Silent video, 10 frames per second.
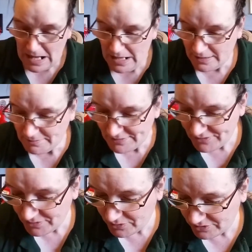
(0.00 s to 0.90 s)
Main
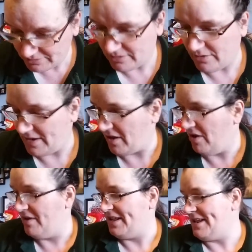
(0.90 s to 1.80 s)
reason I'm doing
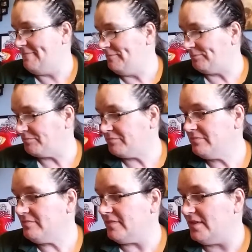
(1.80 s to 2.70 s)
early
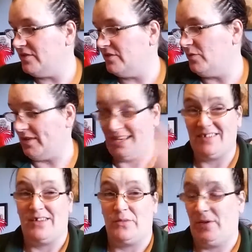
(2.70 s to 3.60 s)
is because one, it
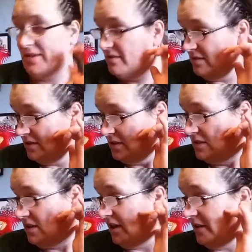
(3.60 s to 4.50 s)
gets out of the way.
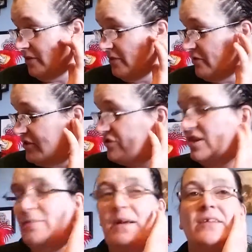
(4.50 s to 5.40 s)
And I really should
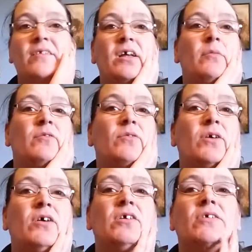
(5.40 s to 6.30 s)
get back into the habit of doing
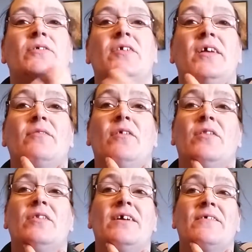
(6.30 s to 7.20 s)
it earlier in the day rather
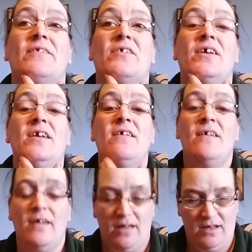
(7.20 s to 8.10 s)
than later in the day.
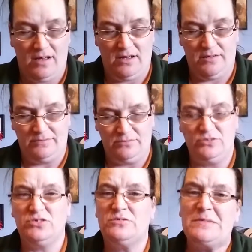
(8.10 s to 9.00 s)

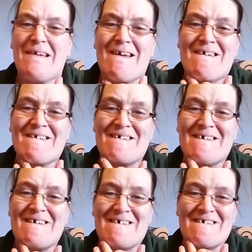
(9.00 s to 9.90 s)
Excuse me,
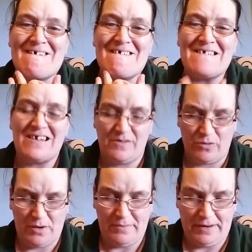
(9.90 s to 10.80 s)
cat keeps
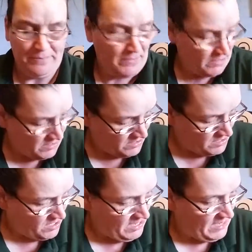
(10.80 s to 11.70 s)
weeping.
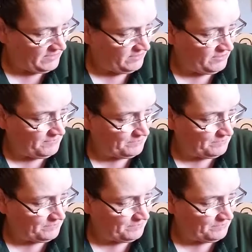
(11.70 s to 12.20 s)
And